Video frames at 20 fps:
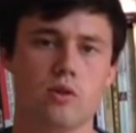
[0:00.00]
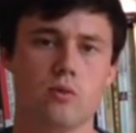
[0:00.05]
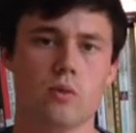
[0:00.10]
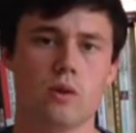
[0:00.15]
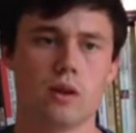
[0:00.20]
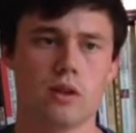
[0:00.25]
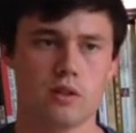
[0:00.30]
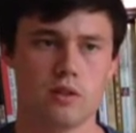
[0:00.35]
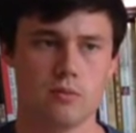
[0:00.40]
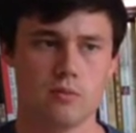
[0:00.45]
You
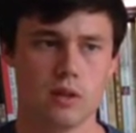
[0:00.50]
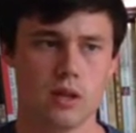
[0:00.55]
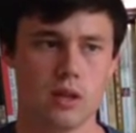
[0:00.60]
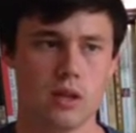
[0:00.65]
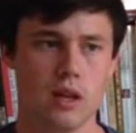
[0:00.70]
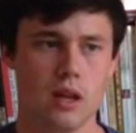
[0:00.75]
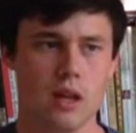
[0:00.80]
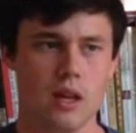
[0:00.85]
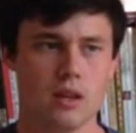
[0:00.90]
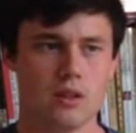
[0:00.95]
want it to
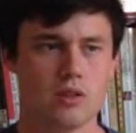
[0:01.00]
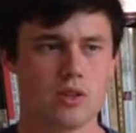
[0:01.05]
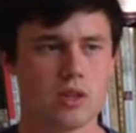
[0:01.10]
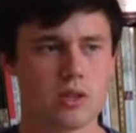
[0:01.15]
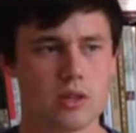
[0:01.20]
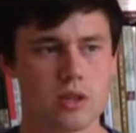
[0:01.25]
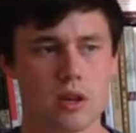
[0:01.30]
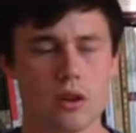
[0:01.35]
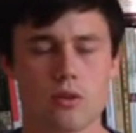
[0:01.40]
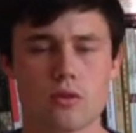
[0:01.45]
be
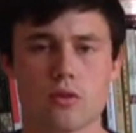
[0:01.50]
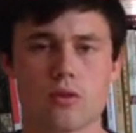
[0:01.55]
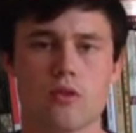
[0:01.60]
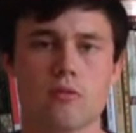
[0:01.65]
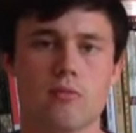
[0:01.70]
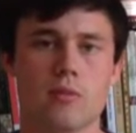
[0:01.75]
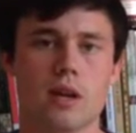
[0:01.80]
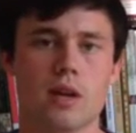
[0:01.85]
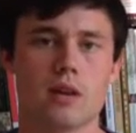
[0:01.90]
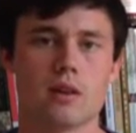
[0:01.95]
just under
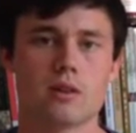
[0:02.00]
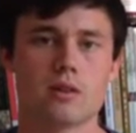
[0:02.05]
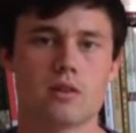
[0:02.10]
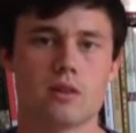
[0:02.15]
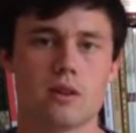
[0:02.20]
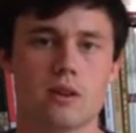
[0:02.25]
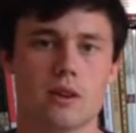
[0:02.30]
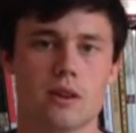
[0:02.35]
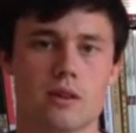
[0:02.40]
the mix.